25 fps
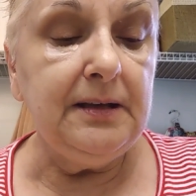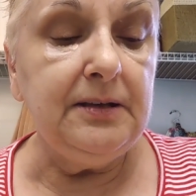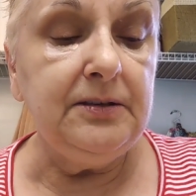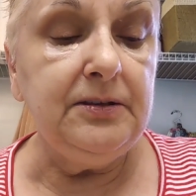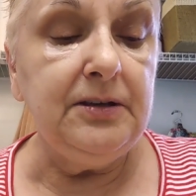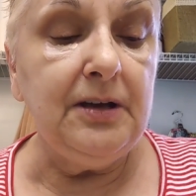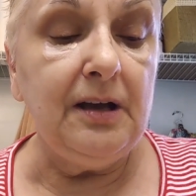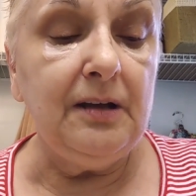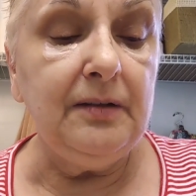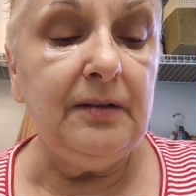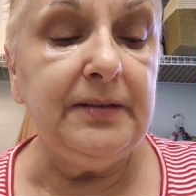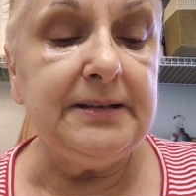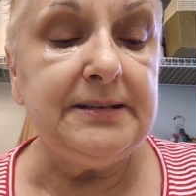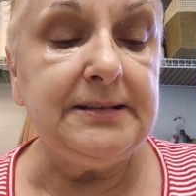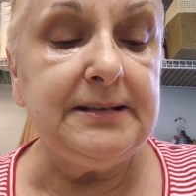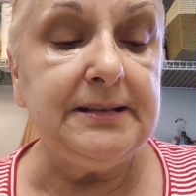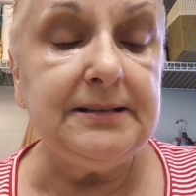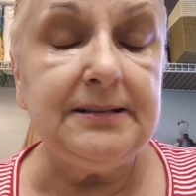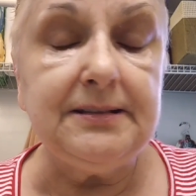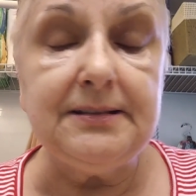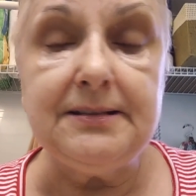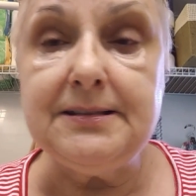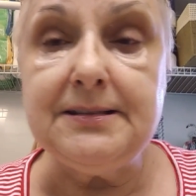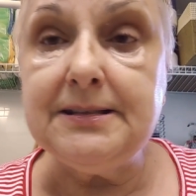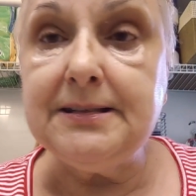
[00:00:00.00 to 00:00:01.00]
And y'all,
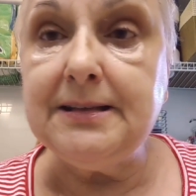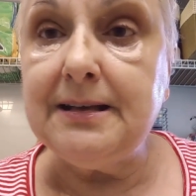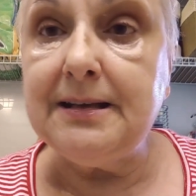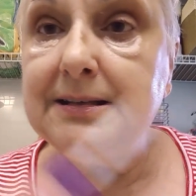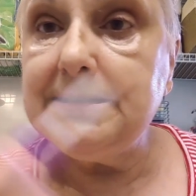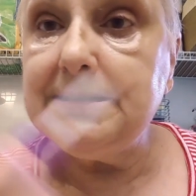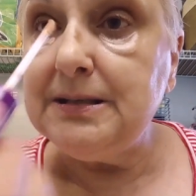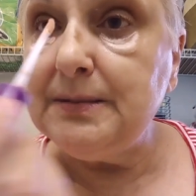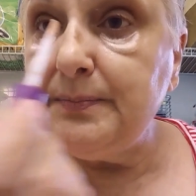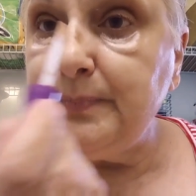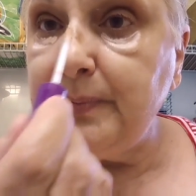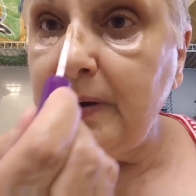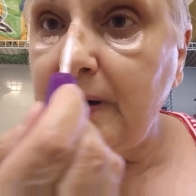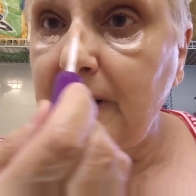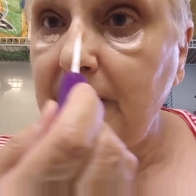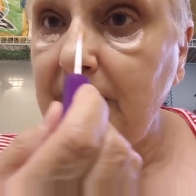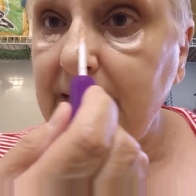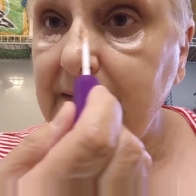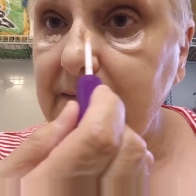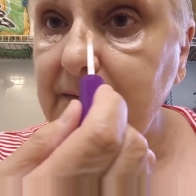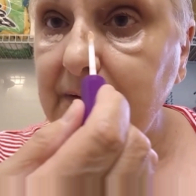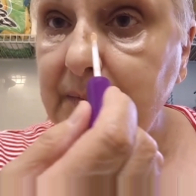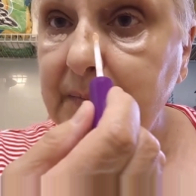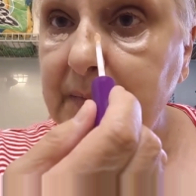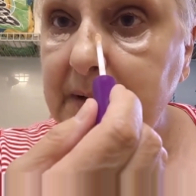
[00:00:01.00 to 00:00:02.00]
this is a
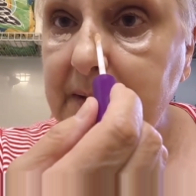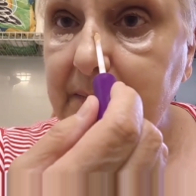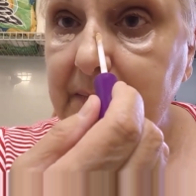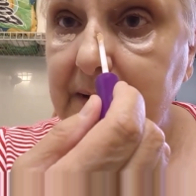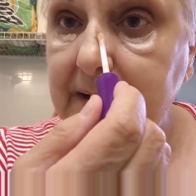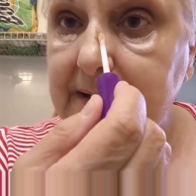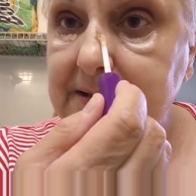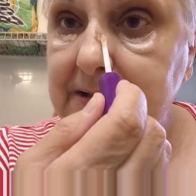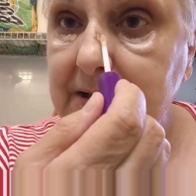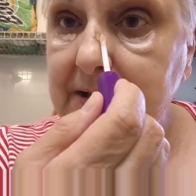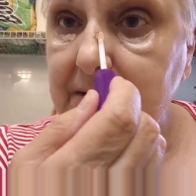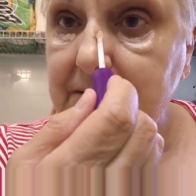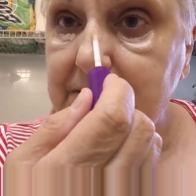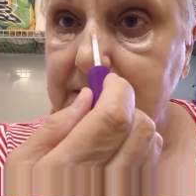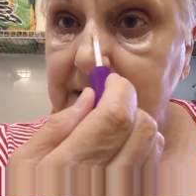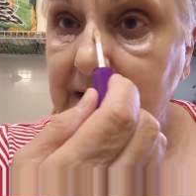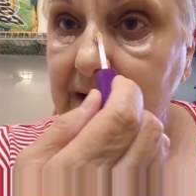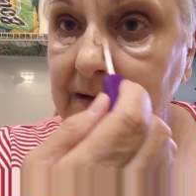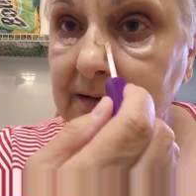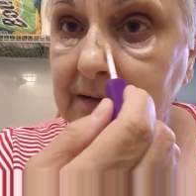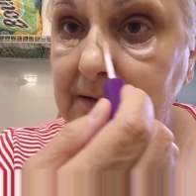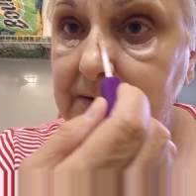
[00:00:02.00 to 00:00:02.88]
sunspot. Remember I told